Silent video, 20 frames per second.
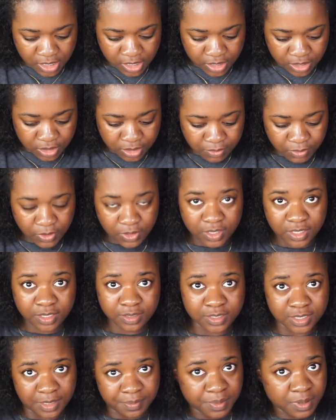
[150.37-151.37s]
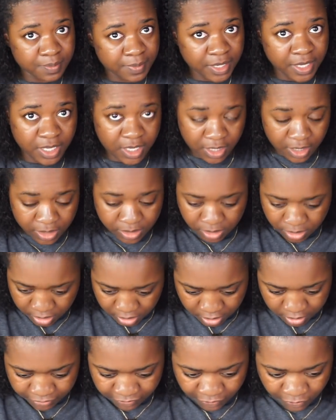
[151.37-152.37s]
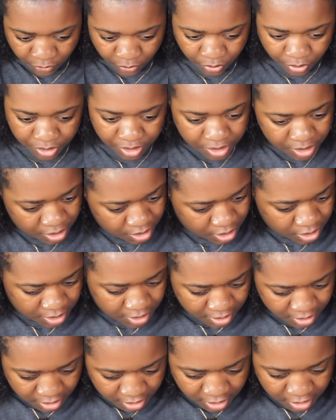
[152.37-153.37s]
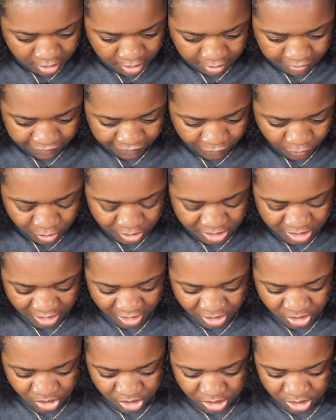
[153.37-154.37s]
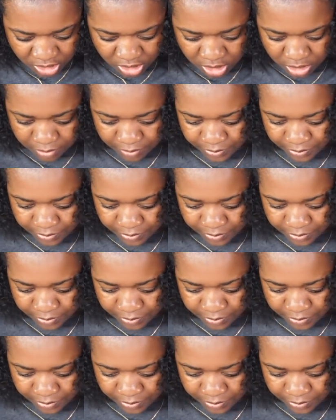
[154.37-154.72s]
So I'm gonna separate my hairs in four sections,